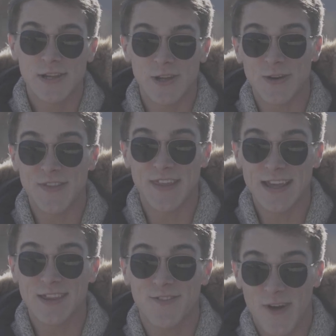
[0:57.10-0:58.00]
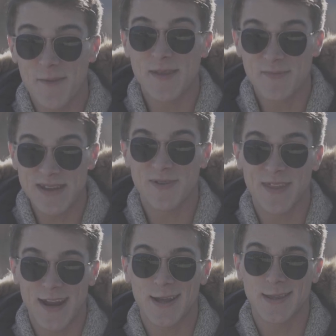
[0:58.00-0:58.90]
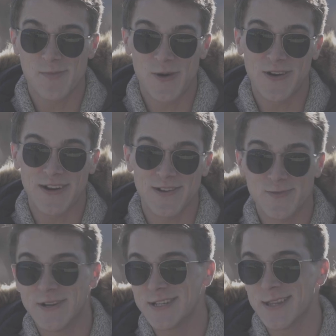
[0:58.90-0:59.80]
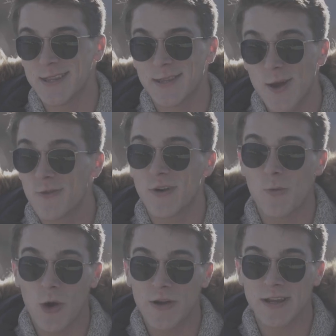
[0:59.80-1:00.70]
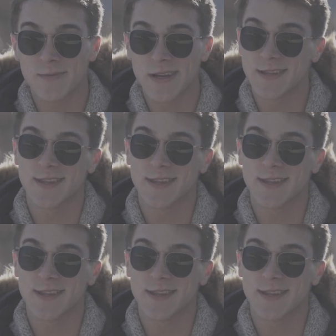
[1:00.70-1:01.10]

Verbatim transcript: learn things from the people that I support, which is so rewarding because